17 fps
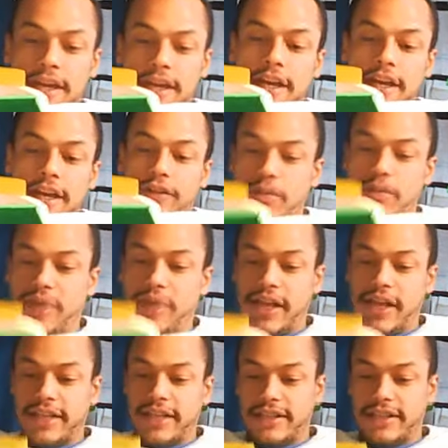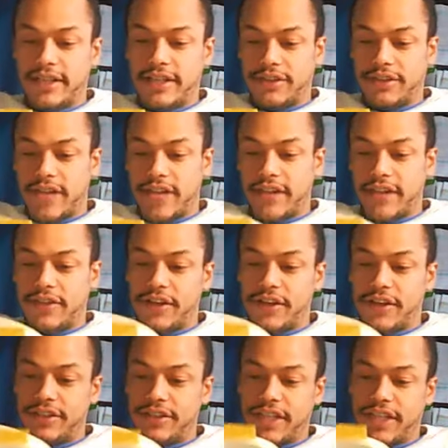If 2 planes intersect, then the
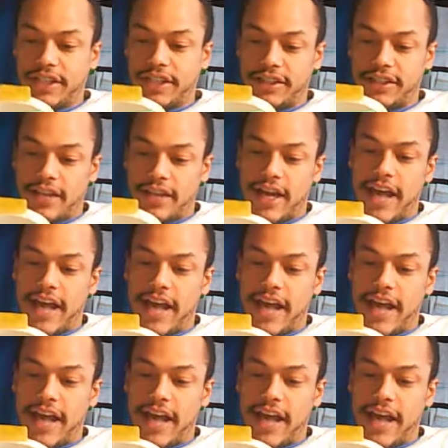intersection is a line.